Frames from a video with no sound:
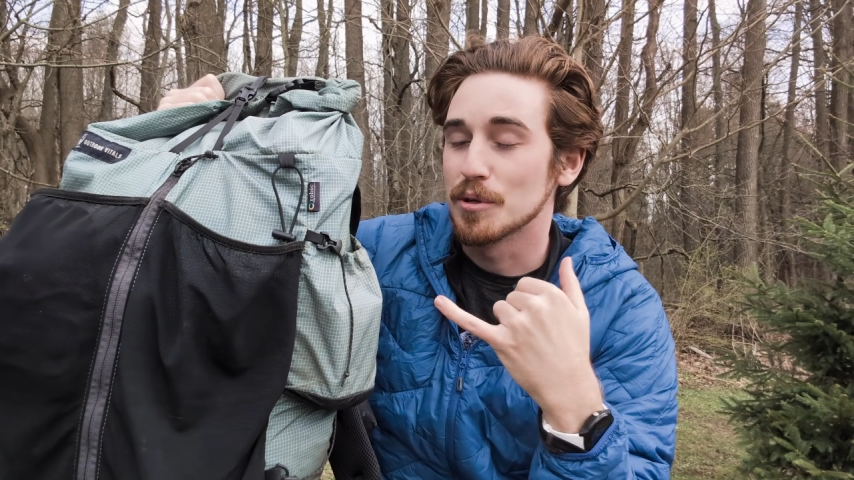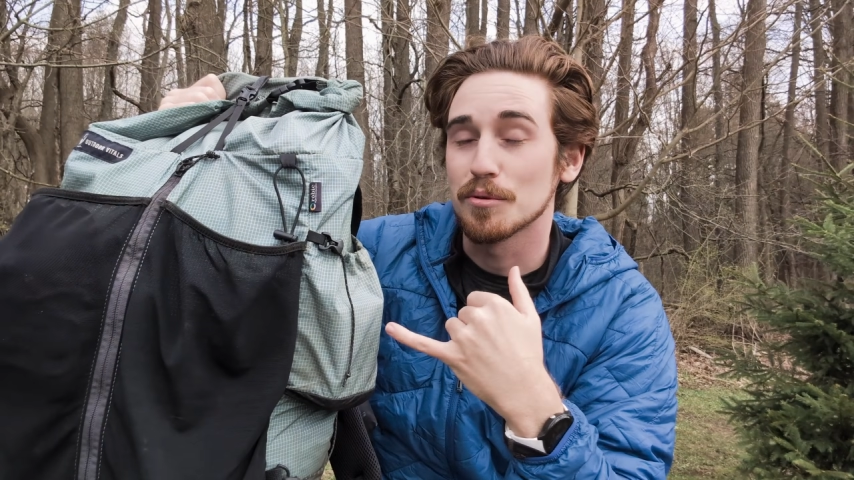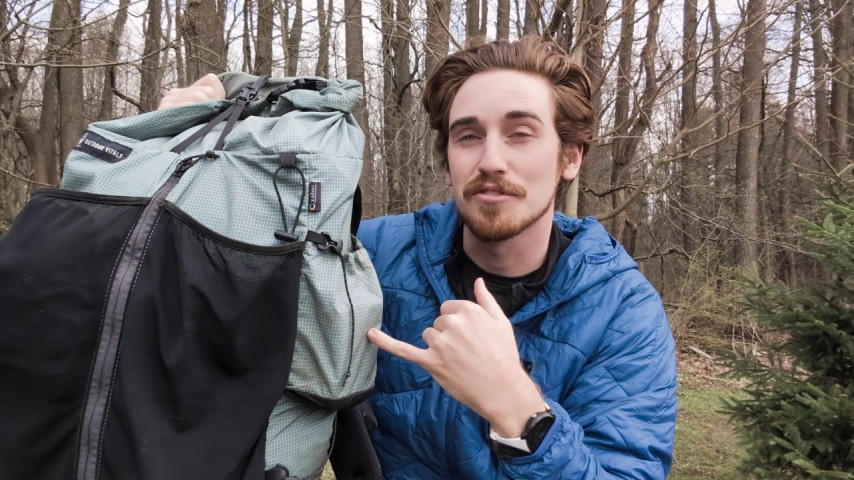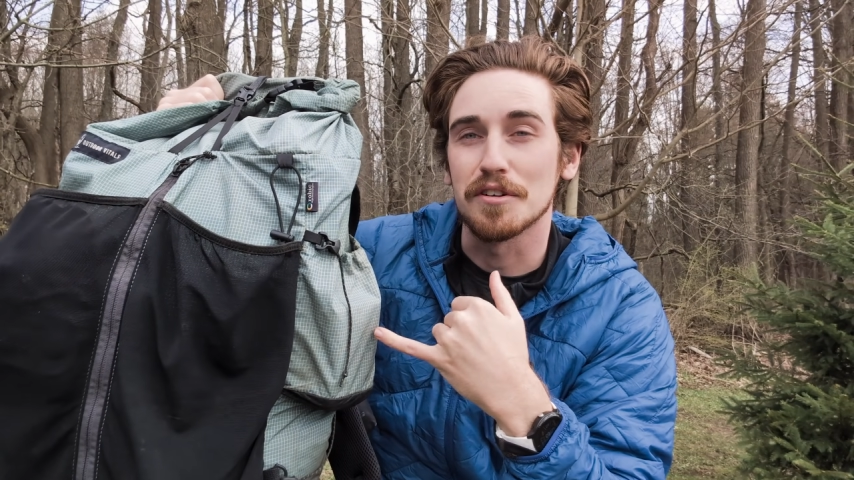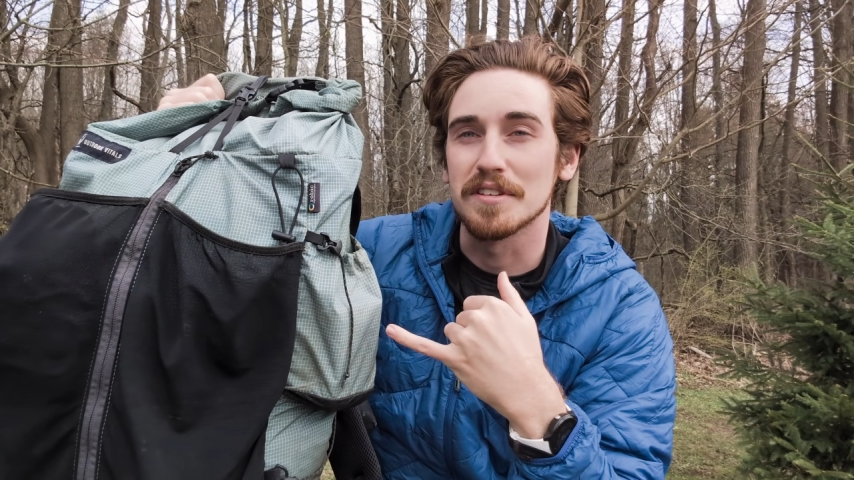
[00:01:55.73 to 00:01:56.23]

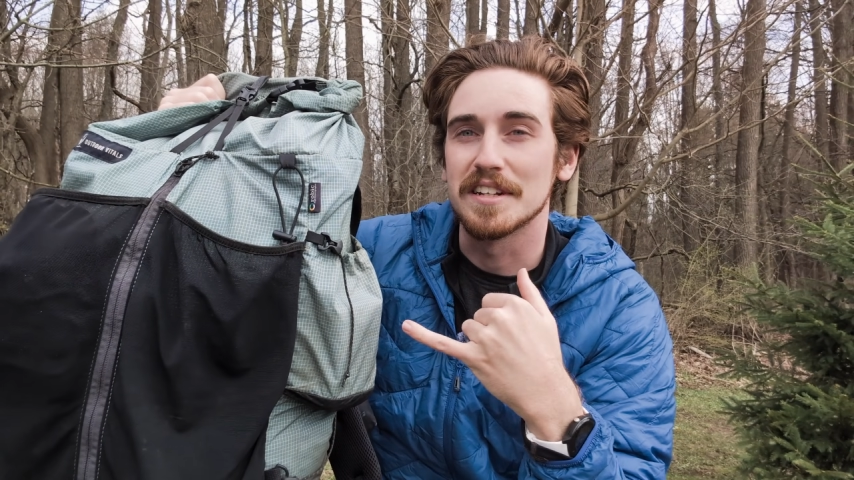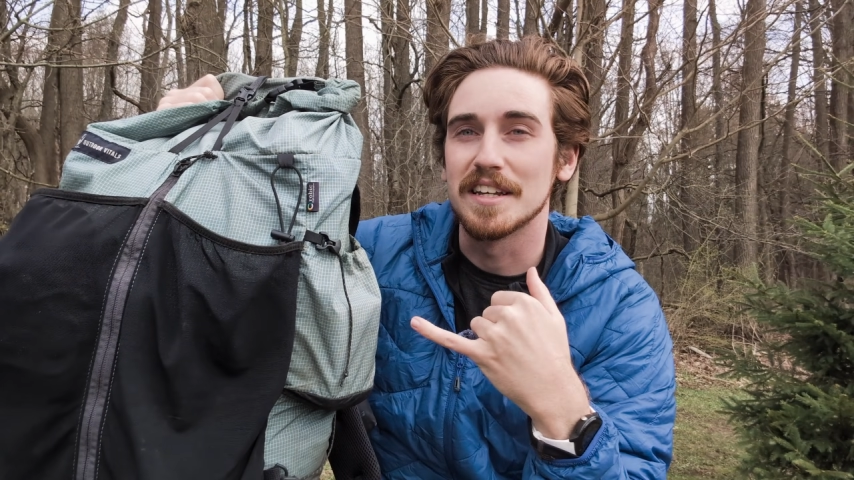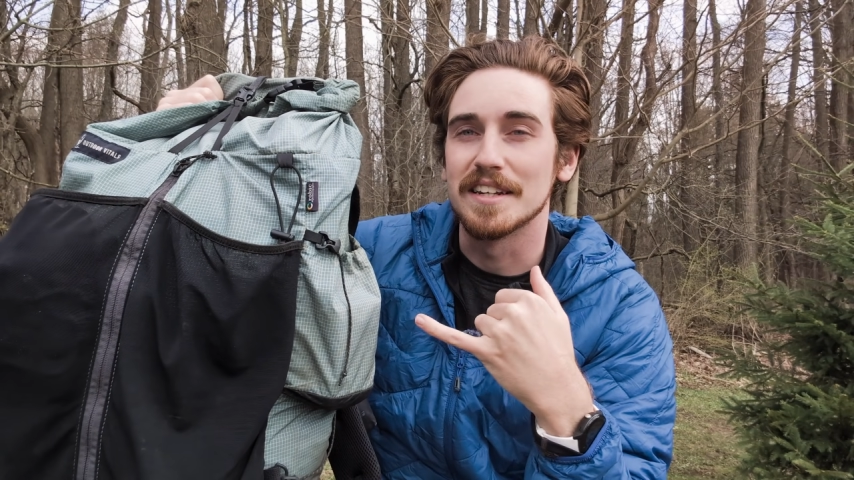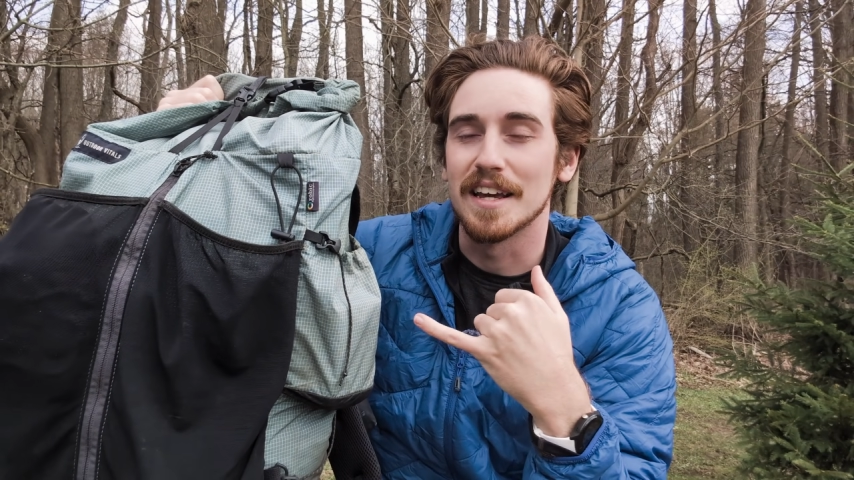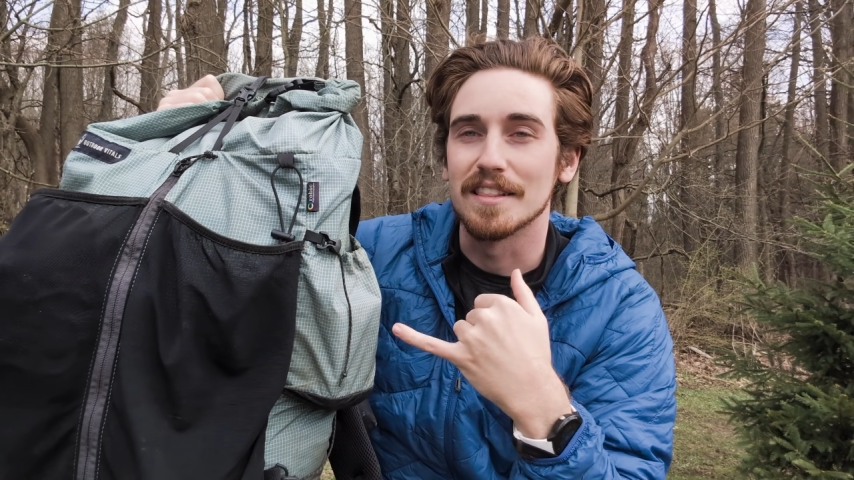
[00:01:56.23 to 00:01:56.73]
You will
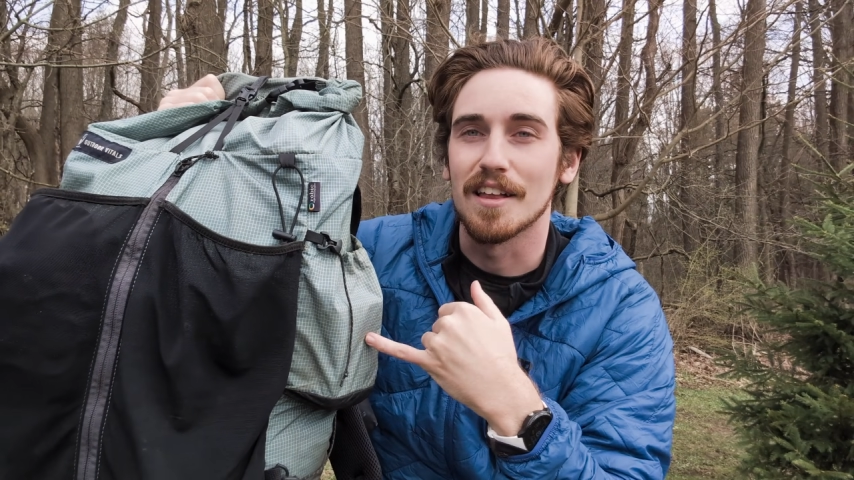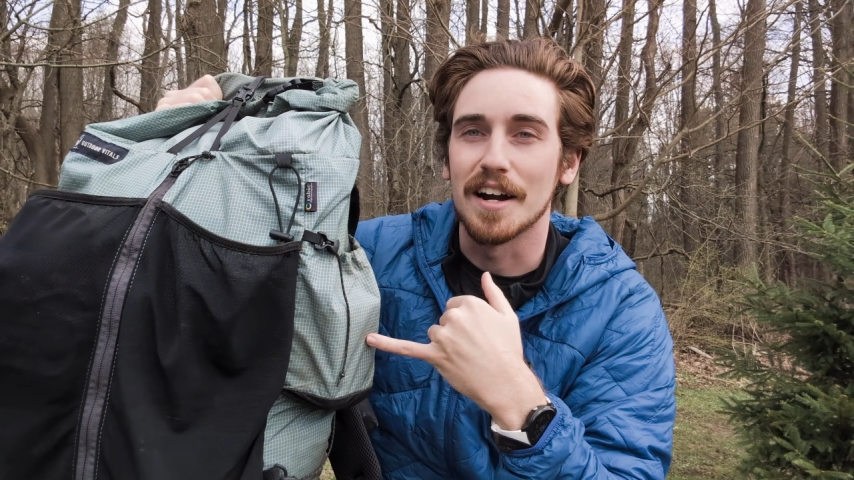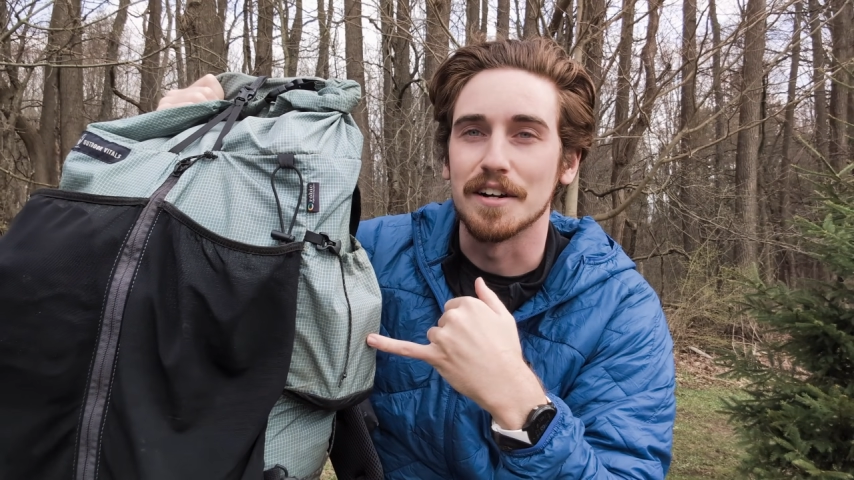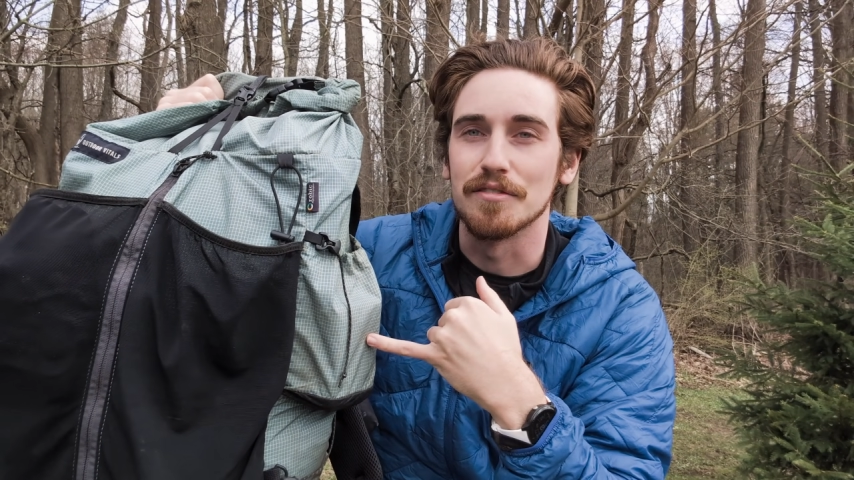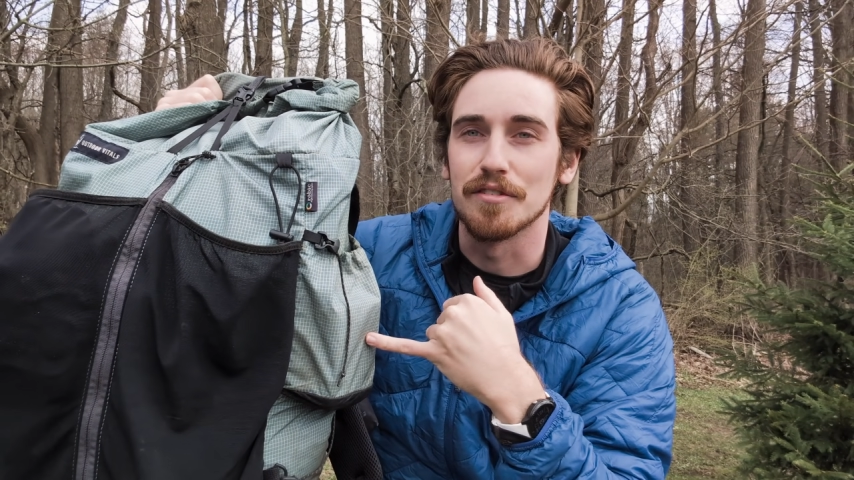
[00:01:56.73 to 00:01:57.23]
certainly need a
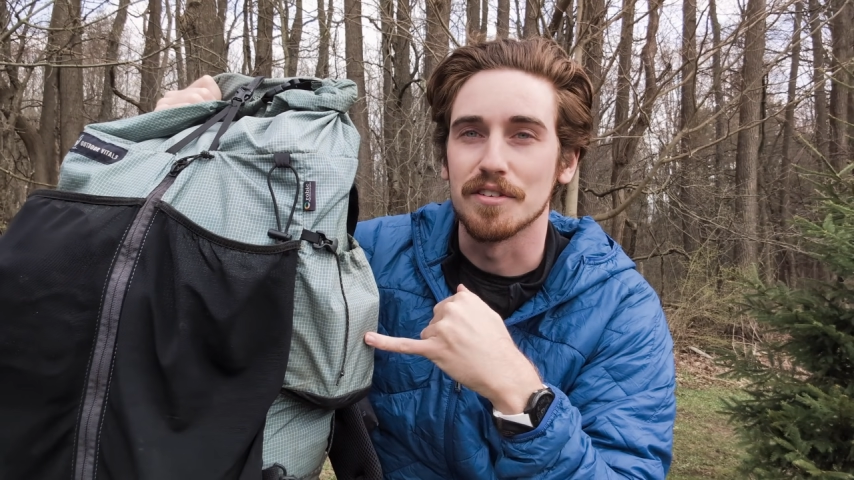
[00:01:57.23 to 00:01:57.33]
liner